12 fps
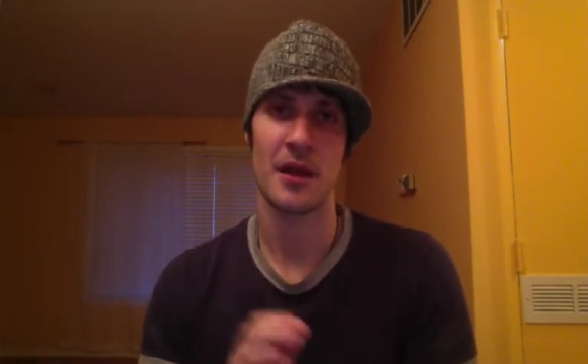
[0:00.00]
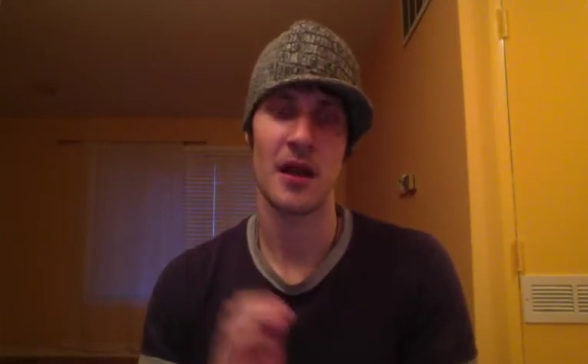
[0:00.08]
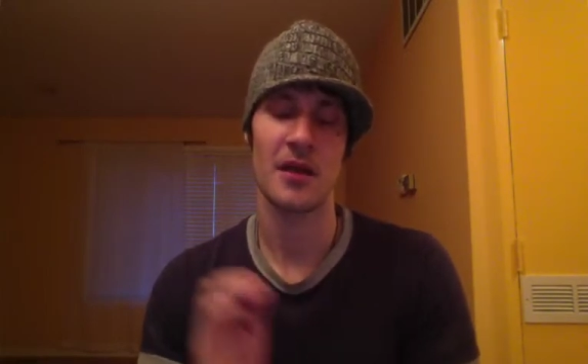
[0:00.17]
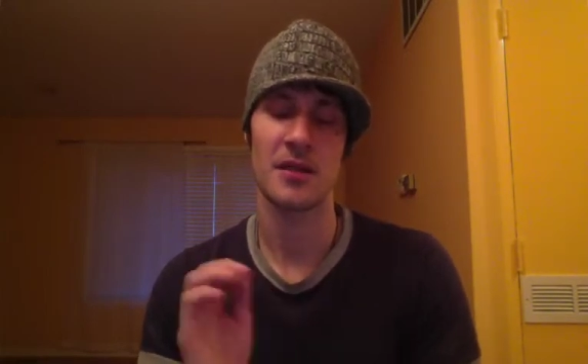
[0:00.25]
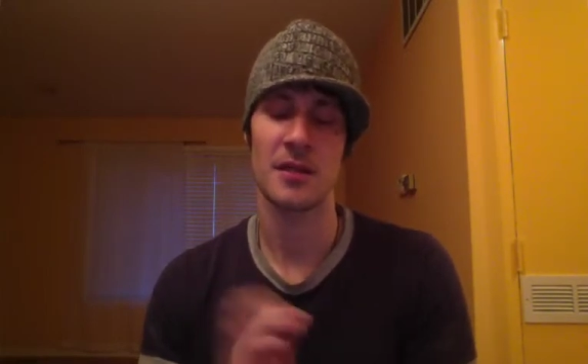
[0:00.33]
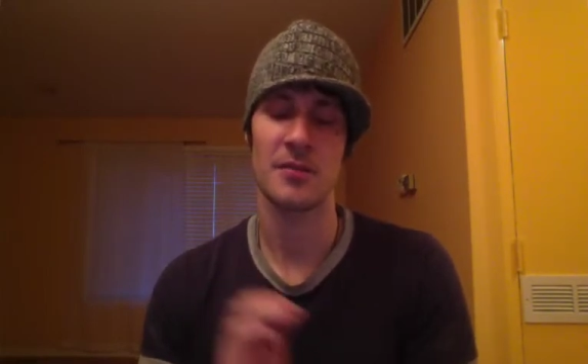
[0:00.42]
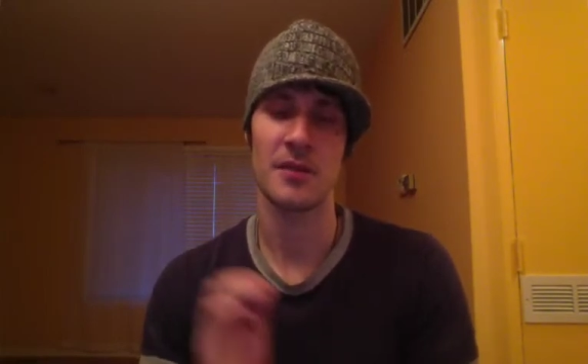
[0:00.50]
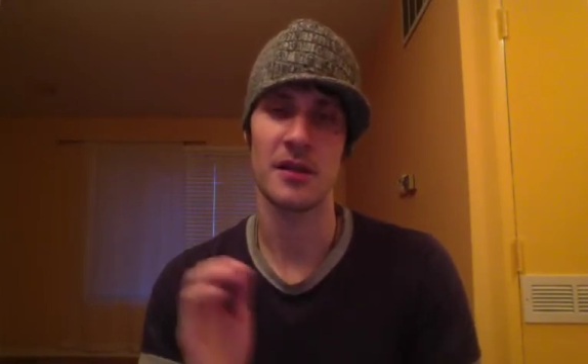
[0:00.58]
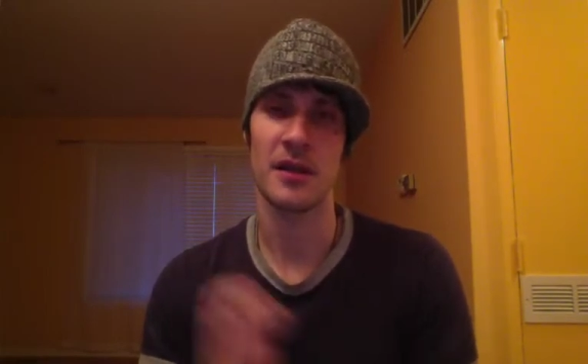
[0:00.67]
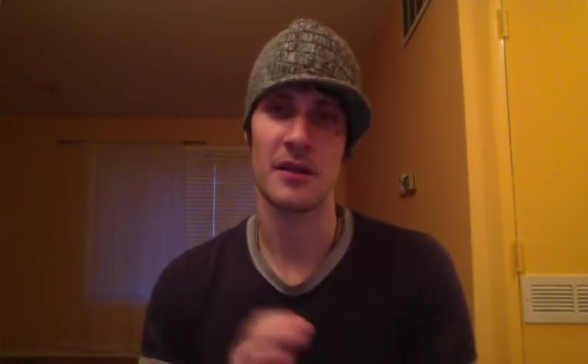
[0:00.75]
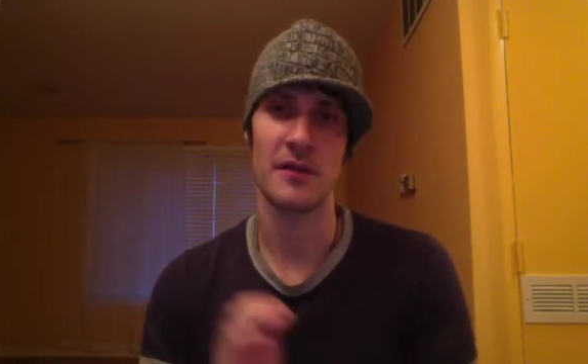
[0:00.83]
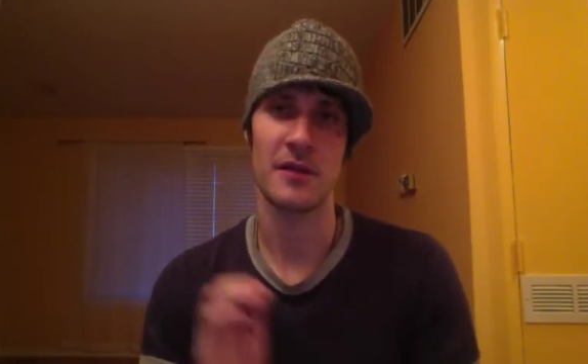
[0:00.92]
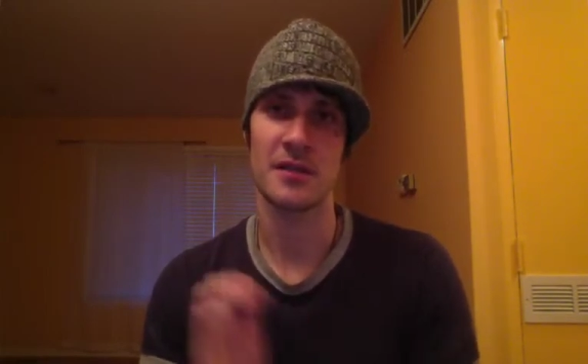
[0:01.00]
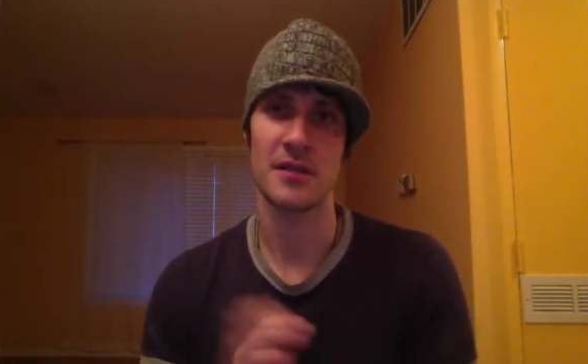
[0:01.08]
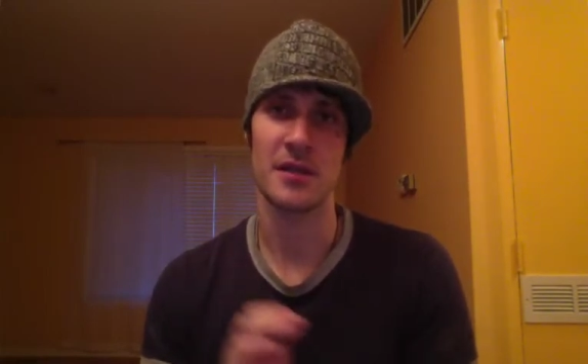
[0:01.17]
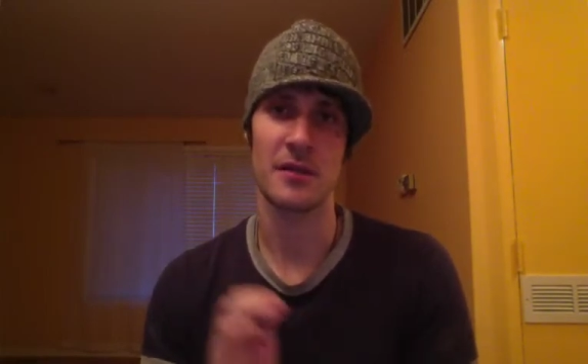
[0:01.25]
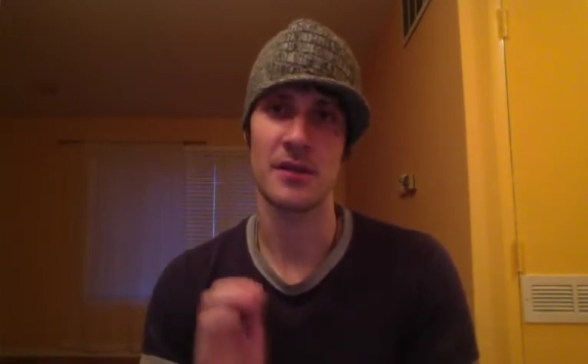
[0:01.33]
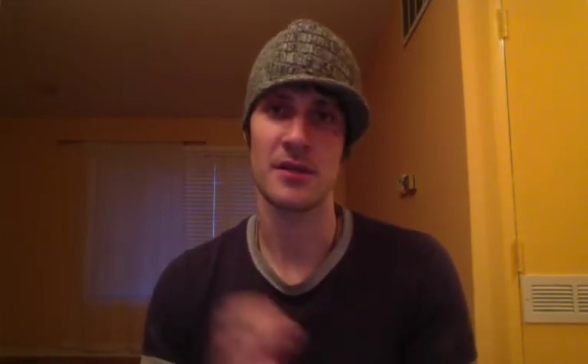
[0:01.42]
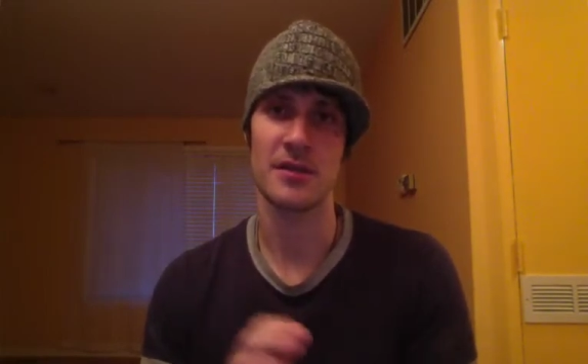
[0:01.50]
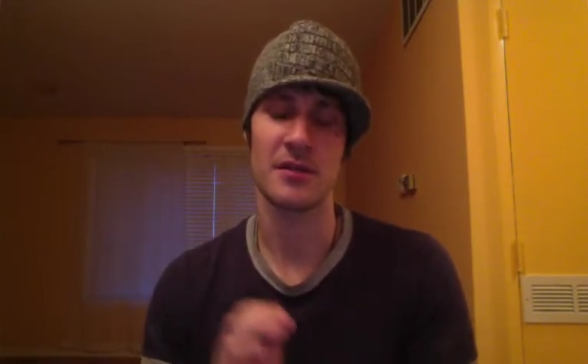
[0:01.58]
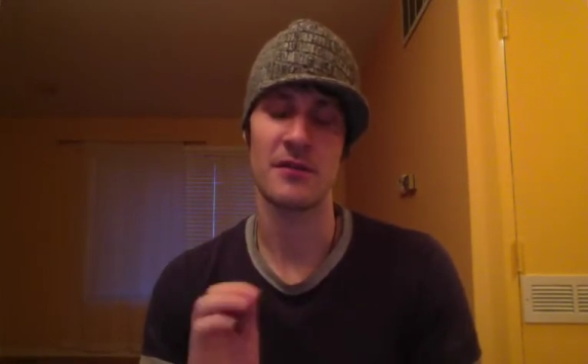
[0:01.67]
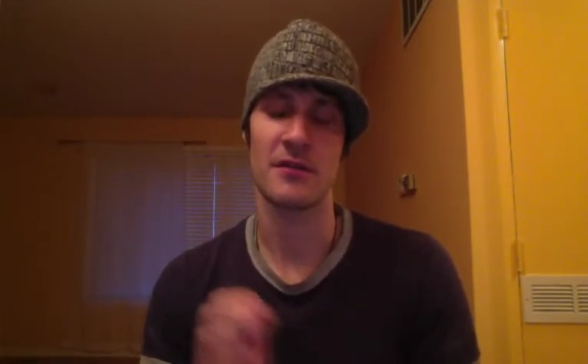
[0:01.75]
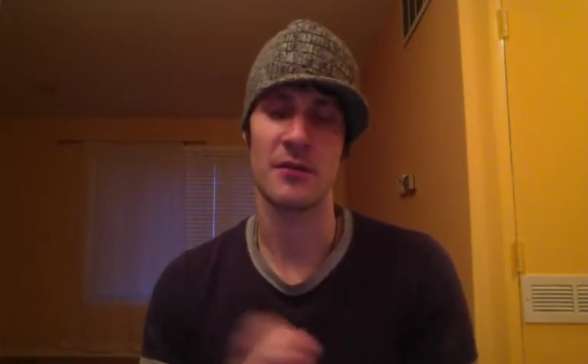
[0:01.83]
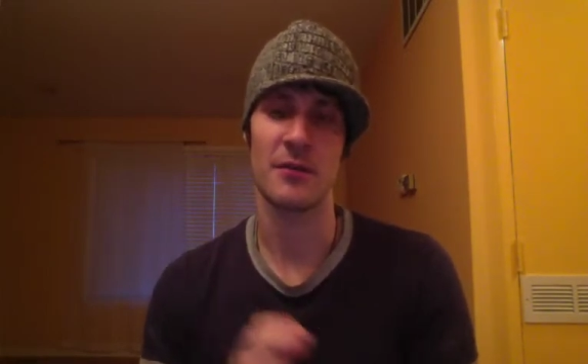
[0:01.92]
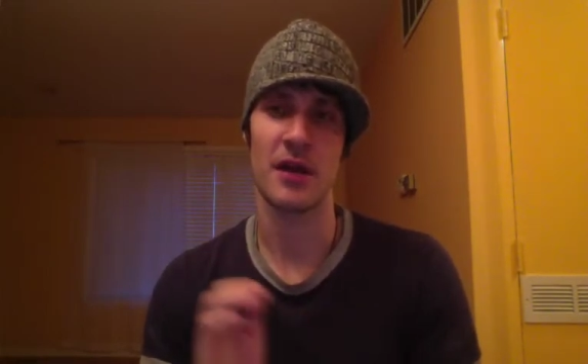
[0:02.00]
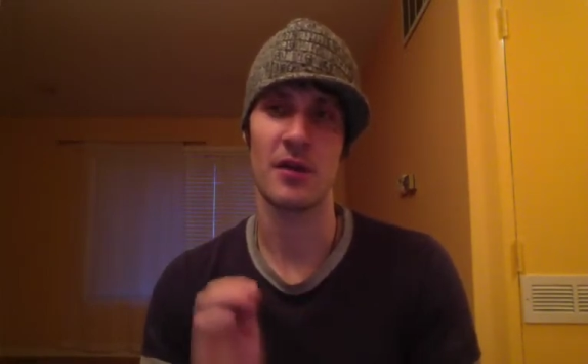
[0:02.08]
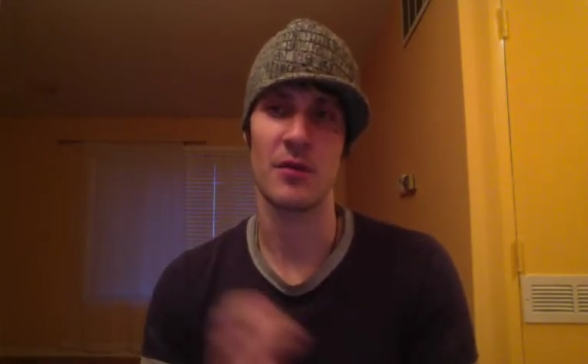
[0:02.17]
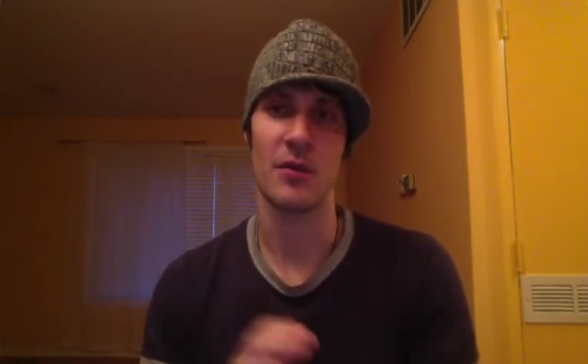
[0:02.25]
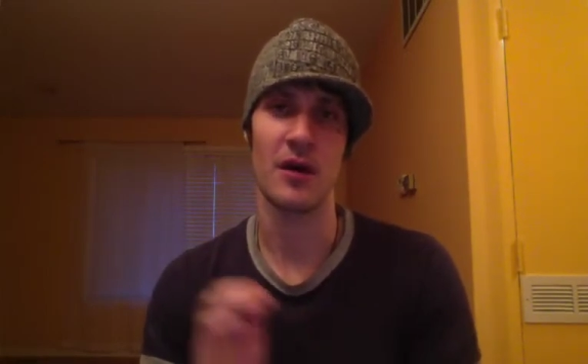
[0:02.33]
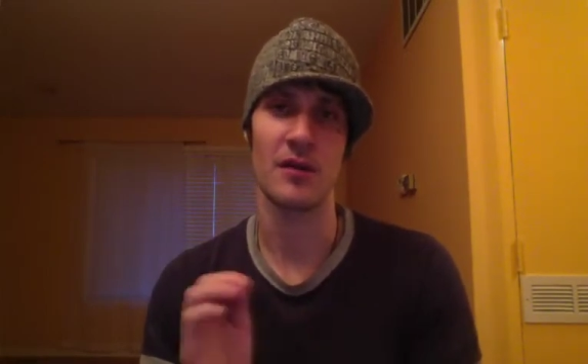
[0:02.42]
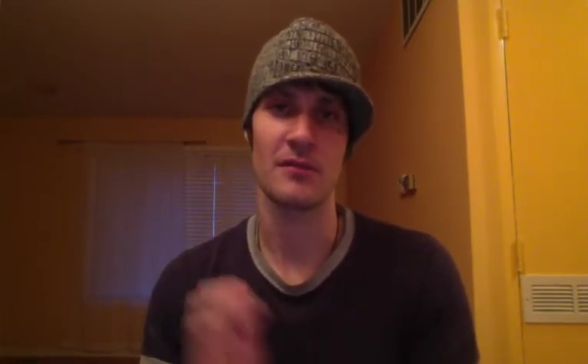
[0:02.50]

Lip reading: I deeply love and accept myself no matter what.